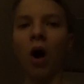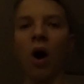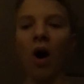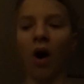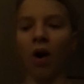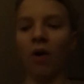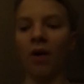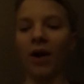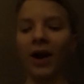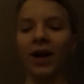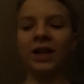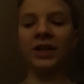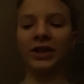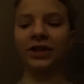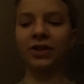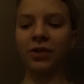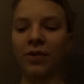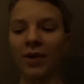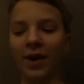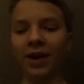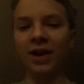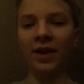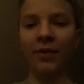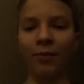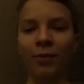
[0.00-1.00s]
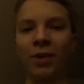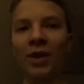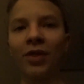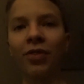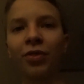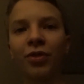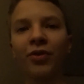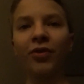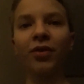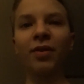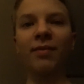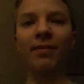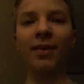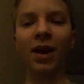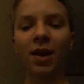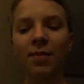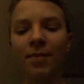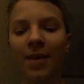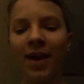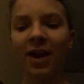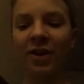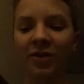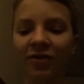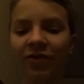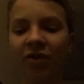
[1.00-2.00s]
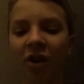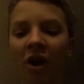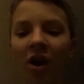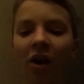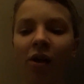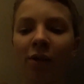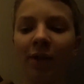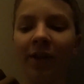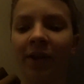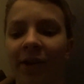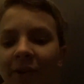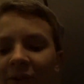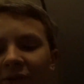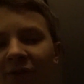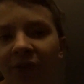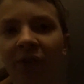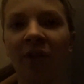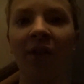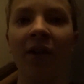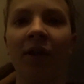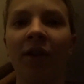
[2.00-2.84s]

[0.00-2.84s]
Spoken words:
Alright, so I went through the Merit Badge College.